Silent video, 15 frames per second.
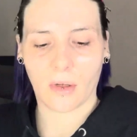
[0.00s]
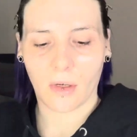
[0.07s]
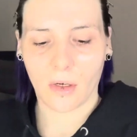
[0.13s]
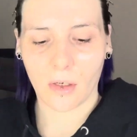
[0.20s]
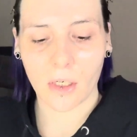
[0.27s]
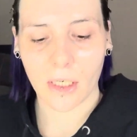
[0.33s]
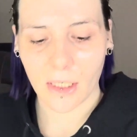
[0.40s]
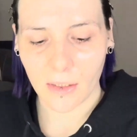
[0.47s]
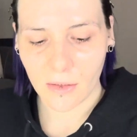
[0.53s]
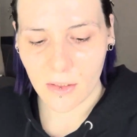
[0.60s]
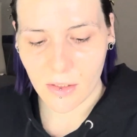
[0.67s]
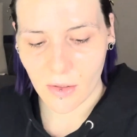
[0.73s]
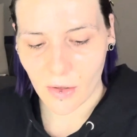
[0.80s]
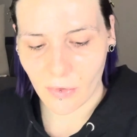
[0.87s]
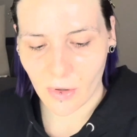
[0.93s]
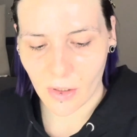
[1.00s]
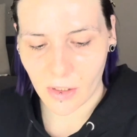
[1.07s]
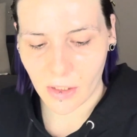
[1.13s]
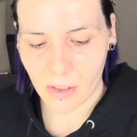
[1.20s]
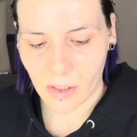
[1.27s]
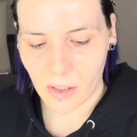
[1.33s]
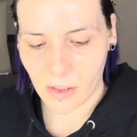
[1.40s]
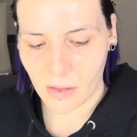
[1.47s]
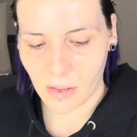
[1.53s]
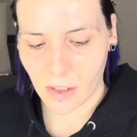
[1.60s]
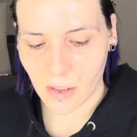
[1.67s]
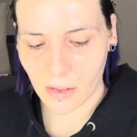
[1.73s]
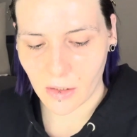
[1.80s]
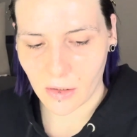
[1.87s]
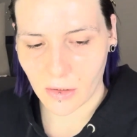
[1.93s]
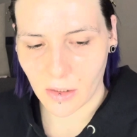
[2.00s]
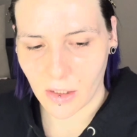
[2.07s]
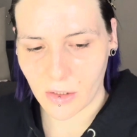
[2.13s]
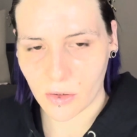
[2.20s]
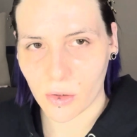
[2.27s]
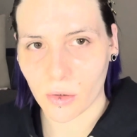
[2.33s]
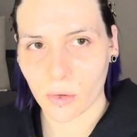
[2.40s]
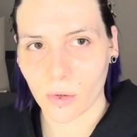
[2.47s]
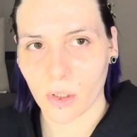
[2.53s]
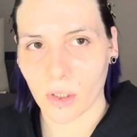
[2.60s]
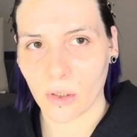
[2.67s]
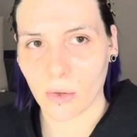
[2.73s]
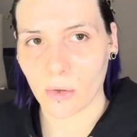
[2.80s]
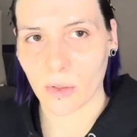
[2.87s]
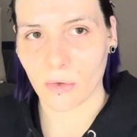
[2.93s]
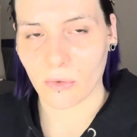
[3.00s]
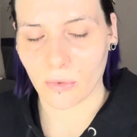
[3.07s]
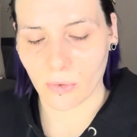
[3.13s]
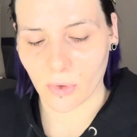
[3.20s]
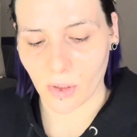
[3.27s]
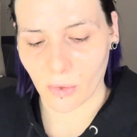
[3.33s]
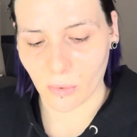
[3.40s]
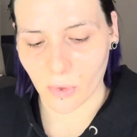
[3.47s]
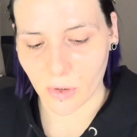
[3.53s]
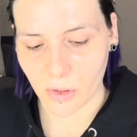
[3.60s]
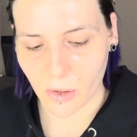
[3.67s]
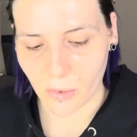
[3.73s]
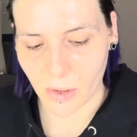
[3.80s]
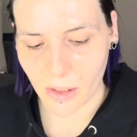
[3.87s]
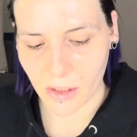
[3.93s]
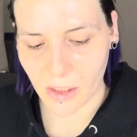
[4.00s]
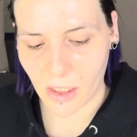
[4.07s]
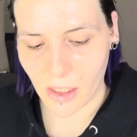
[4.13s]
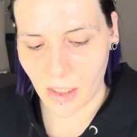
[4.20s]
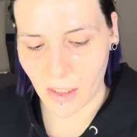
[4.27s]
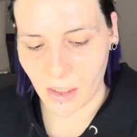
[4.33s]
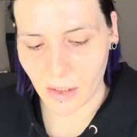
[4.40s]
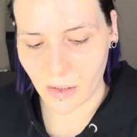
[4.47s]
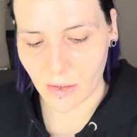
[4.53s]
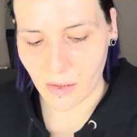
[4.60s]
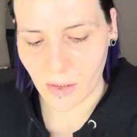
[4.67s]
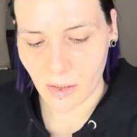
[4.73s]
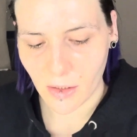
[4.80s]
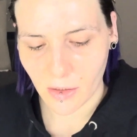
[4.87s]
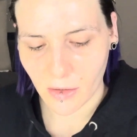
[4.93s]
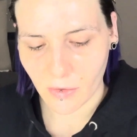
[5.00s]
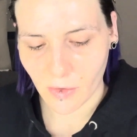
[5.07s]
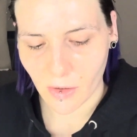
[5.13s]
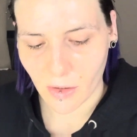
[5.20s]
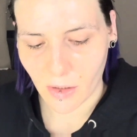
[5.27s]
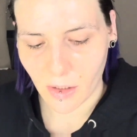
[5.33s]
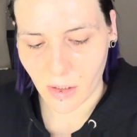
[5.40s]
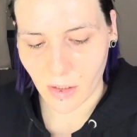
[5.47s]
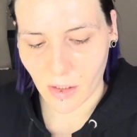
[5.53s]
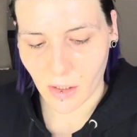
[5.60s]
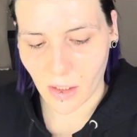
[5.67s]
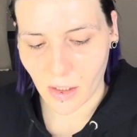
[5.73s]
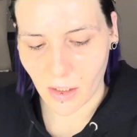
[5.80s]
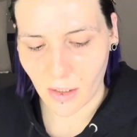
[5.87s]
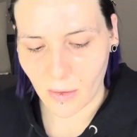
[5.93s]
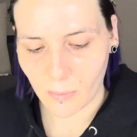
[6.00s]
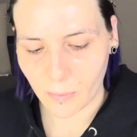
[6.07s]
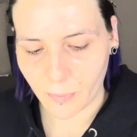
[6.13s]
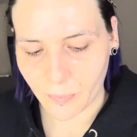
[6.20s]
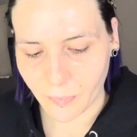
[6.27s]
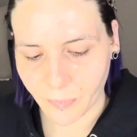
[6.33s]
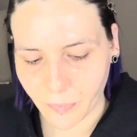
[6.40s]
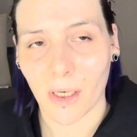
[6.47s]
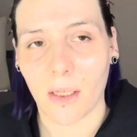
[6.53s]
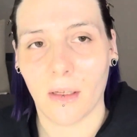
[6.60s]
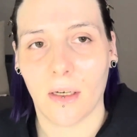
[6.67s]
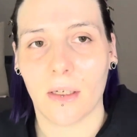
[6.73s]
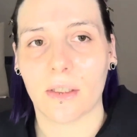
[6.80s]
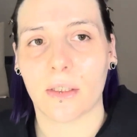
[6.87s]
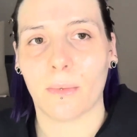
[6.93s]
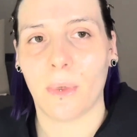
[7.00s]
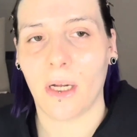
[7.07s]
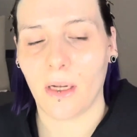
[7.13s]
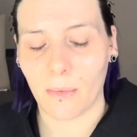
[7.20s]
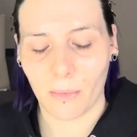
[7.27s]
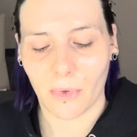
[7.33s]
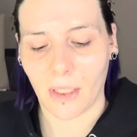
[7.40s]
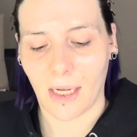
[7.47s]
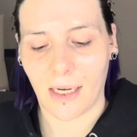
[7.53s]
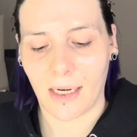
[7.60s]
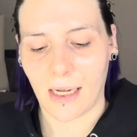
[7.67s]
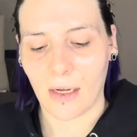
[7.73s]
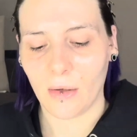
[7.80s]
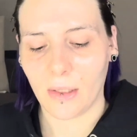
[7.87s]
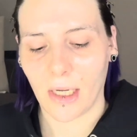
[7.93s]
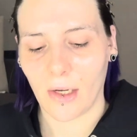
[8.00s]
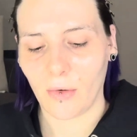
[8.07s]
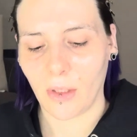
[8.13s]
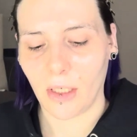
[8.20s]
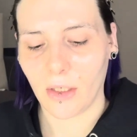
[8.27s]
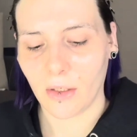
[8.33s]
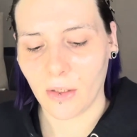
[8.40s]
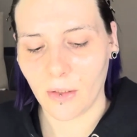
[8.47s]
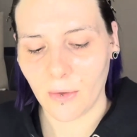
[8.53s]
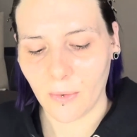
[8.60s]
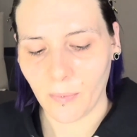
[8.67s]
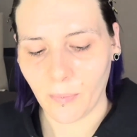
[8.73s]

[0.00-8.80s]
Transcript: All right, so I've already done like a little intro of what we're doing today. I've already got my lash map laid out down here.